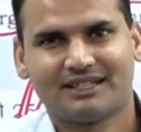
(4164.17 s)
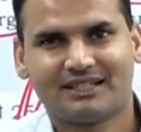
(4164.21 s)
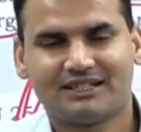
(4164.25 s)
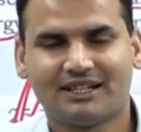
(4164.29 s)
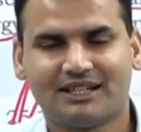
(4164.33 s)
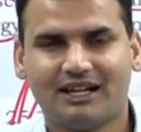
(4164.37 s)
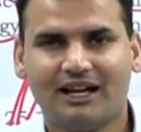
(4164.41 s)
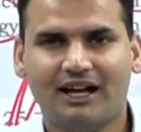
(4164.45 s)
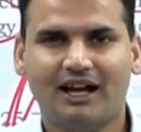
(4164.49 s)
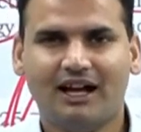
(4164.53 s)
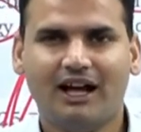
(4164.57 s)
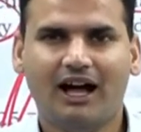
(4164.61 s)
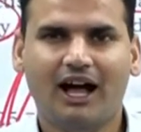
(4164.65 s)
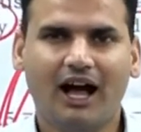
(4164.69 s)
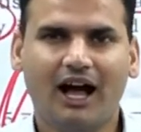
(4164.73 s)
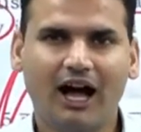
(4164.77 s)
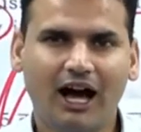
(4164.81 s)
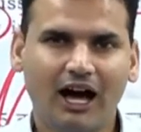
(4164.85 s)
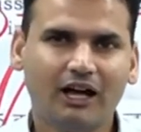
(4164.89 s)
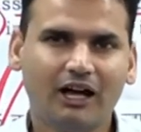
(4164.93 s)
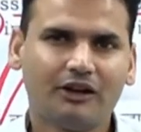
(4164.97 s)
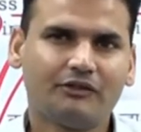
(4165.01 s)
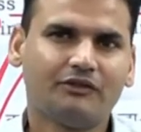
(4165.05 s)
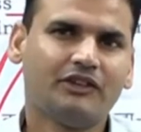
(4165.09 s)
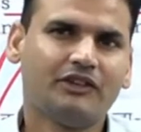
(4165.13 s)
that
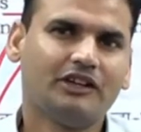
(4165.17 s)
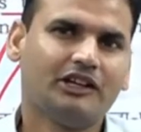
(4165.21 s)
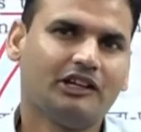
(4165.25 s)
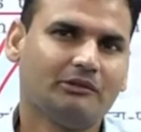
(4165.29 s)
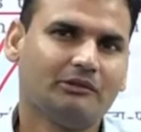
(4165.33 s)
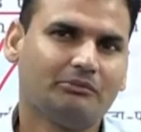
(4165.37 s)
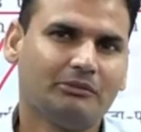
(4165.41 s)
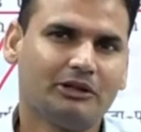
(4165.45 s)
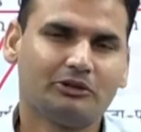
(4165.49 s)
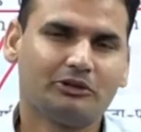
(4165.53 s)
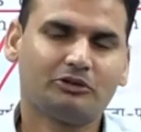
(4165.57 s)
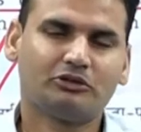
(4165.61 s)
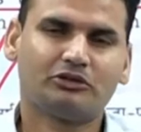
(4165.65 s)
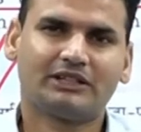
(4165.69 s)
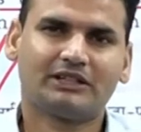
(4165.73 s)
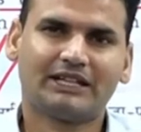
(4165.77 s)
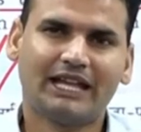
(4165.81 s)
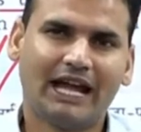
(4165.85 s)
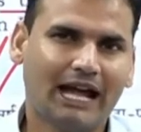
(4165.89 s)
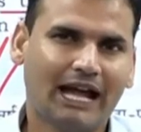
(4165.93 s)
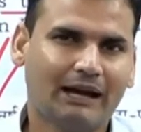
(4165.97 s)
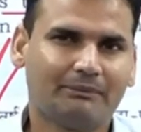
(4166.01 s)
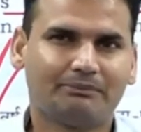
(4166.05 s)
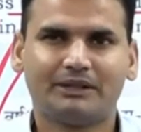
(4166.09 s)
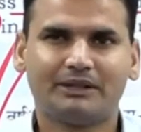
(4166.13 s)
are we able to
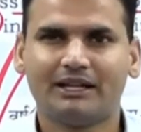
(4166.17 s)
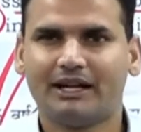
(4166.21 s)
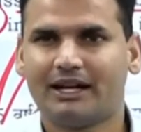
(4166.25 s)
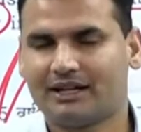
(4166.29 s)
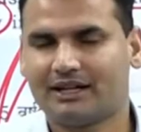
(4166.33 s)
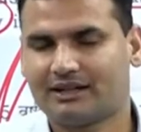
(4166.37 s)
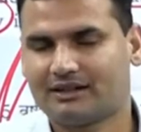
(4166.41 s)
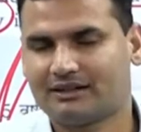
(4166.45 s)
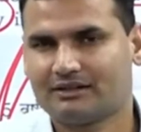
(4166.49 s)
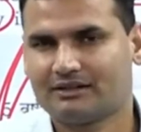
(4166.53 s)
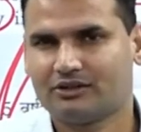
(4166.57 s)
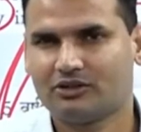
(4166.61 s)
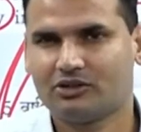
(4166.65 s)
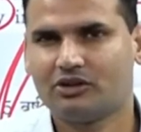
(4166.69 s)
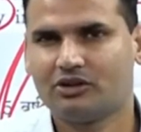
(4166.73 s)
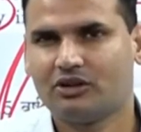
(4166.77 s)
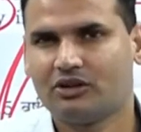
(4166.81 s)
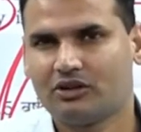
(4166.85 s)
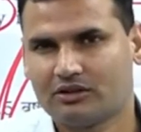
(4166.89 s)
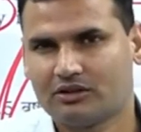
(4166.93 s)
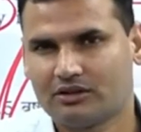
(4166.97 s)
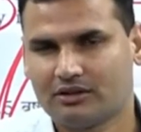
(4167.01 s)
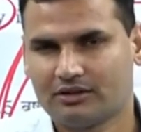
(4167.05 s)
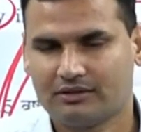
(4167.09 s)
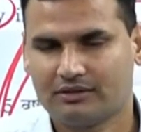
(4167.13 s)
tap that or
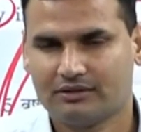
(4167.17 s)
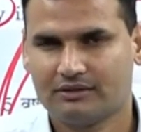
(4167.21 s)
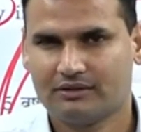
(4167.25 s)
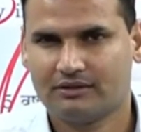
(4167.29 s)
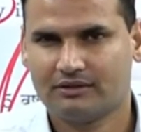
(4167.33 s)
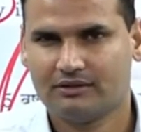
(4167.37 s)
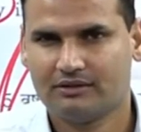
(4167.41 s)
not?